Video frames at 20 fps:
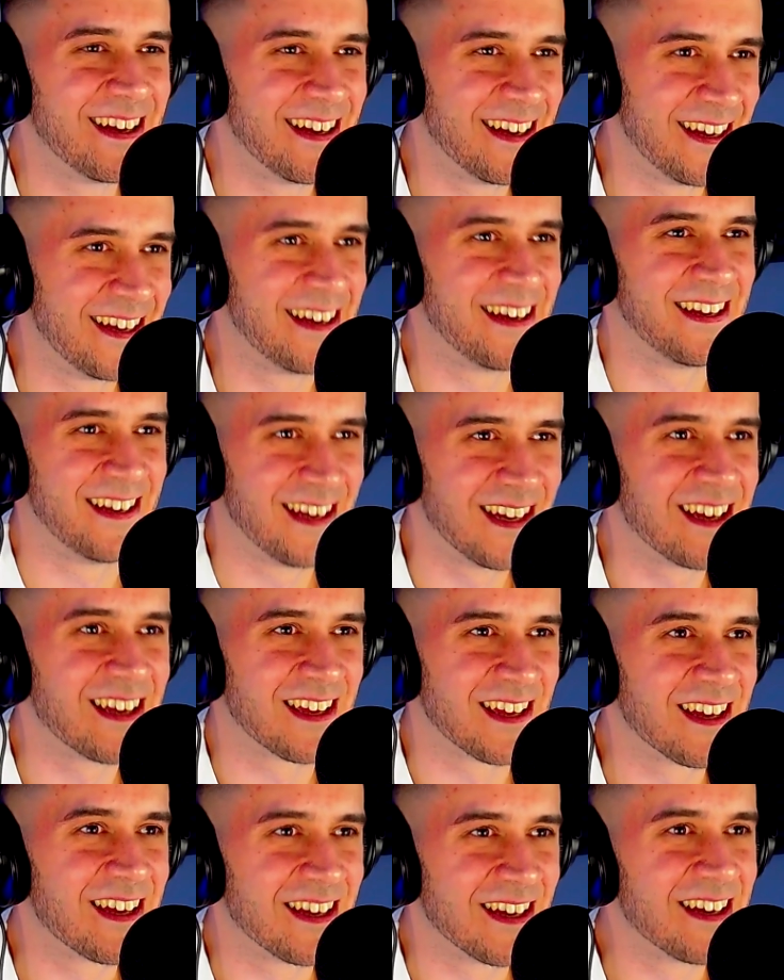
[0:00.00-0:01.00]
carried on for a
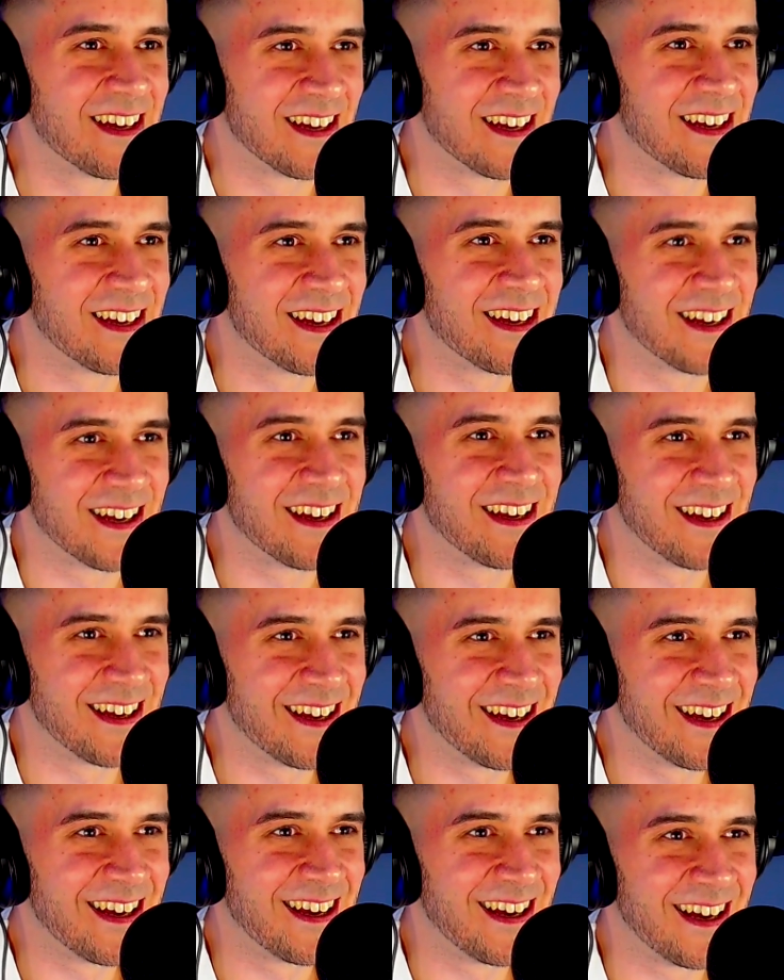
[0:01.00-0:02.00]
few hours first before I
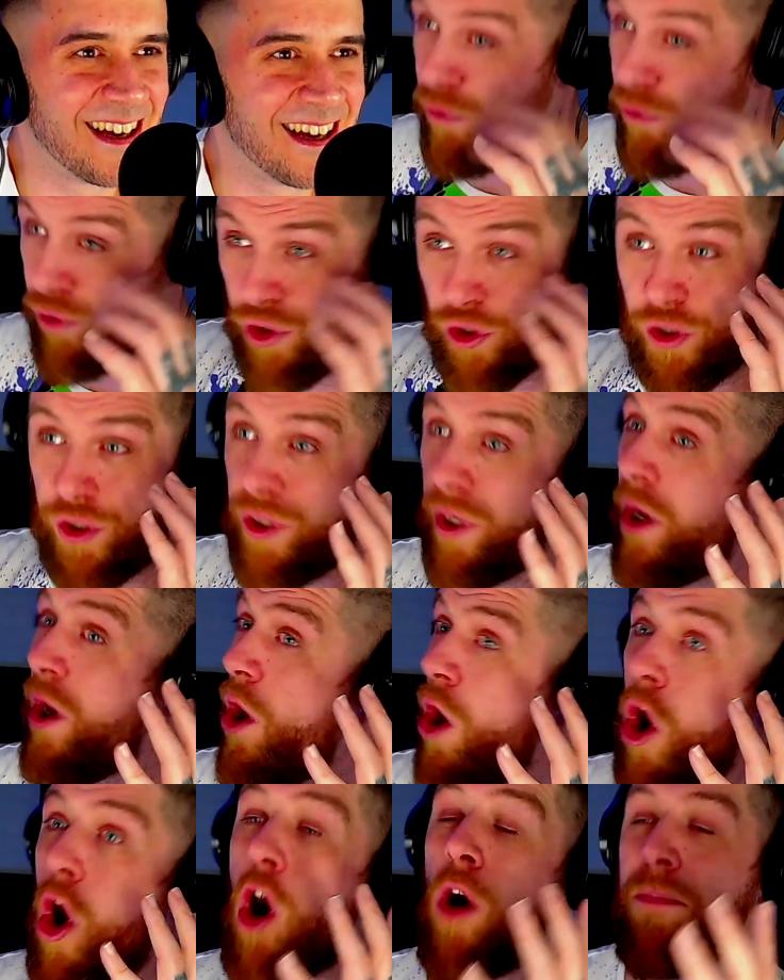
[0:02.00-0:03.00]
did all that. just
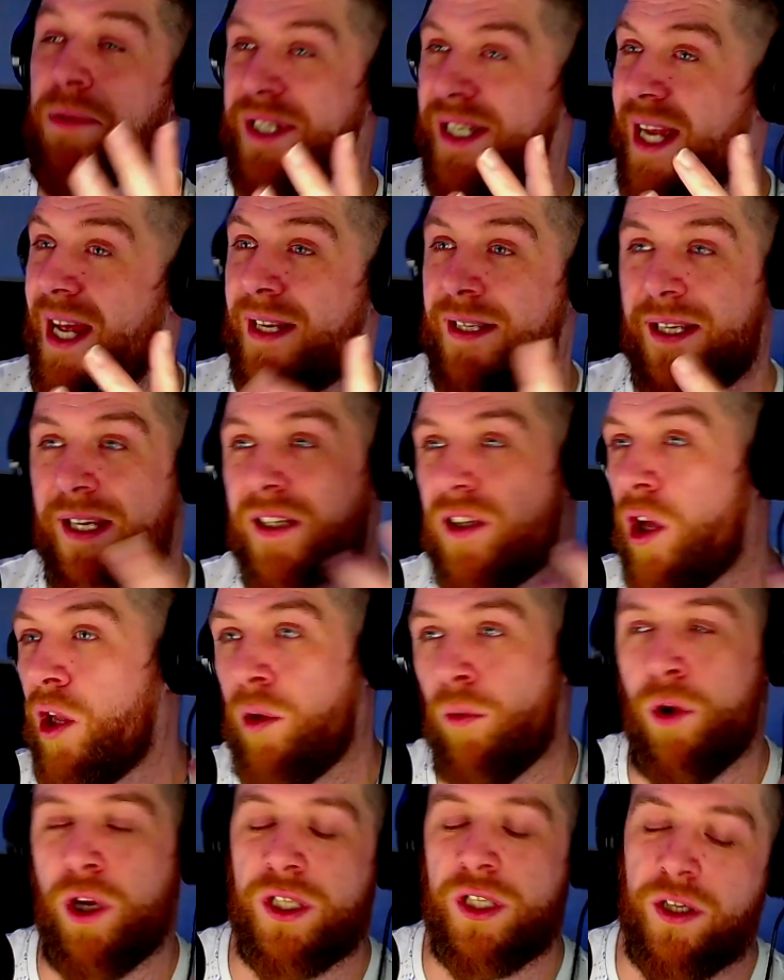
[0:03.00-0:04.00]
obsessed. It's all I
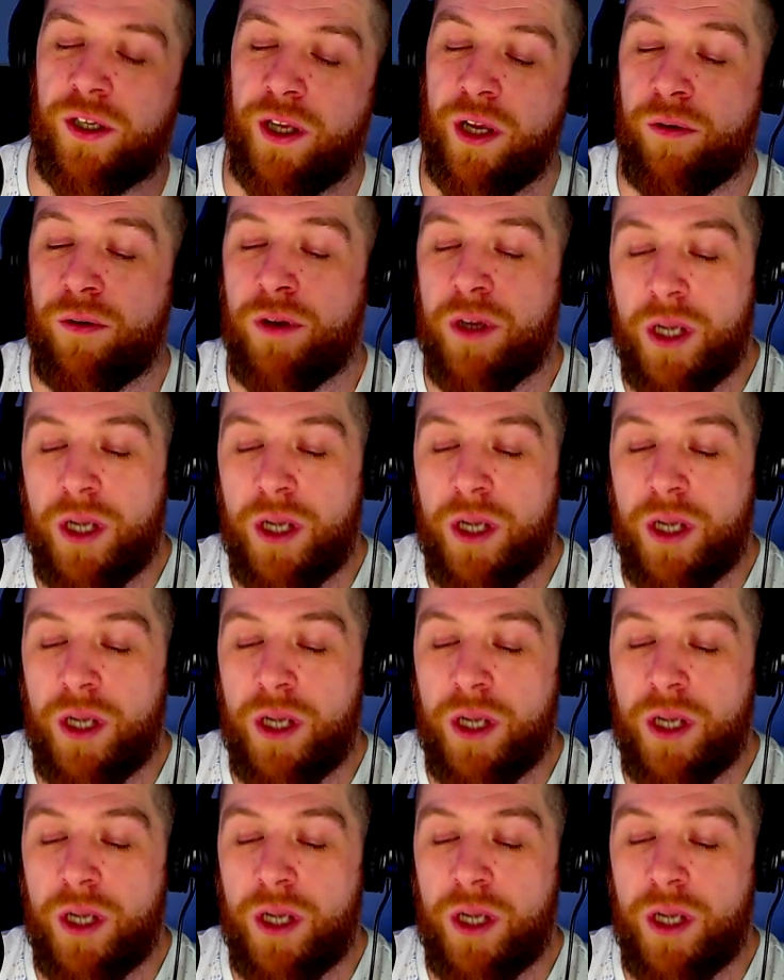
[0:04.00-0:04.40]
wanted to do.